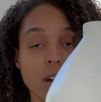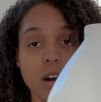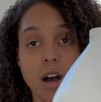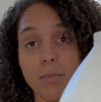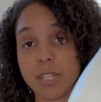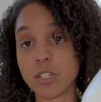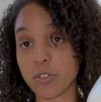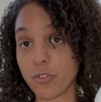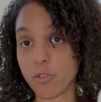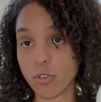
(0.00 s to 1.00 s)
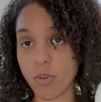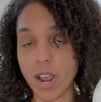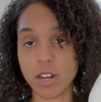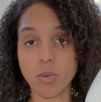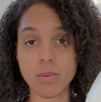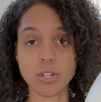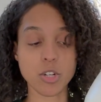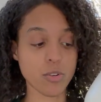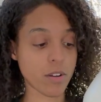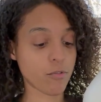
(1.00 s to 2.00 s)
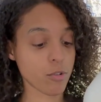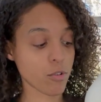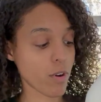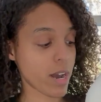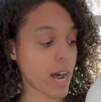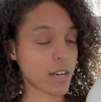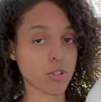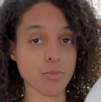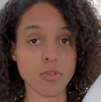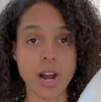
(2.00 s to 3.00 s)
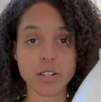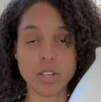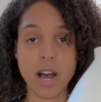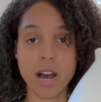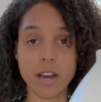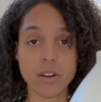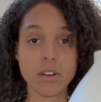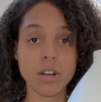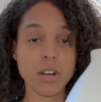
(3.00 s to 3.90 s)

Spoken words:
and this is food grade. You want to make sure you get food grade hydrogen peroxide.